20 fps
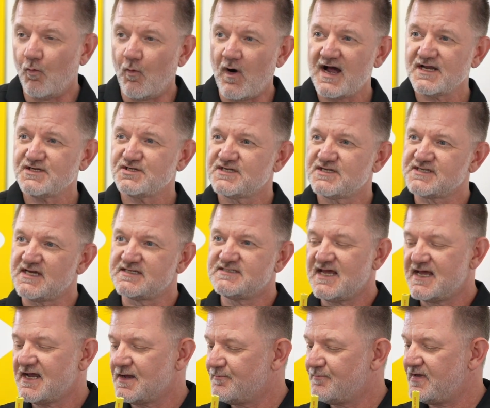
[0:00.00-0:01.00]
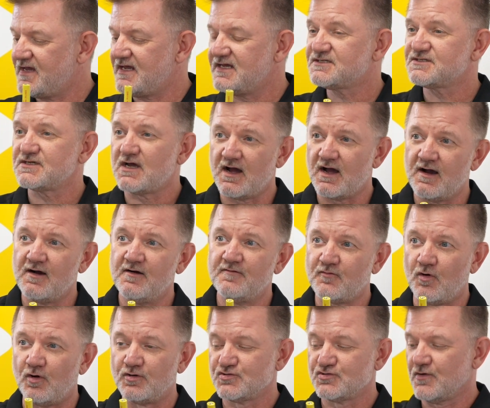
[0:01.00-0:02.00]
Watch as I take a piece
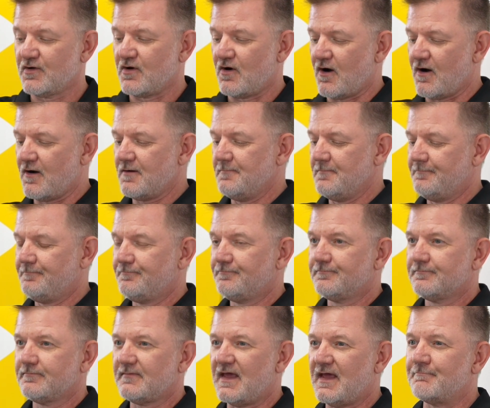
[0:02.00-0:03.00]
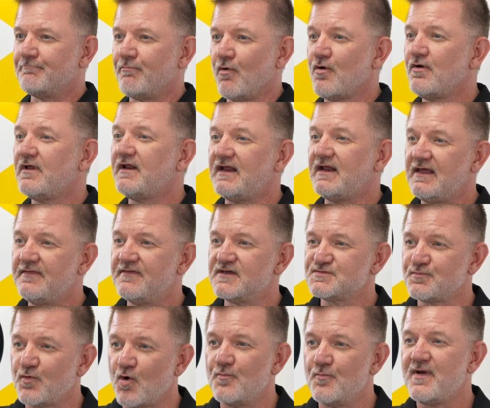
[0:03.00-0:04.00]
of Ultra-Gard and burn it in
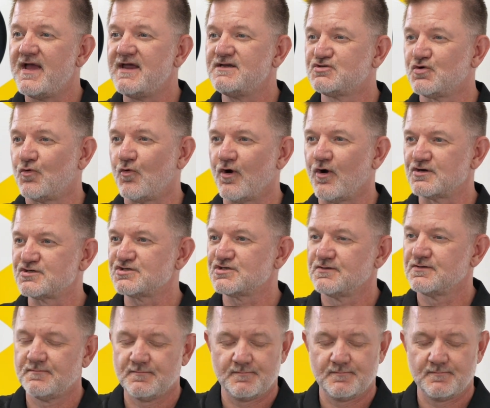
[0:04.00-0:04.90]
this propane torch.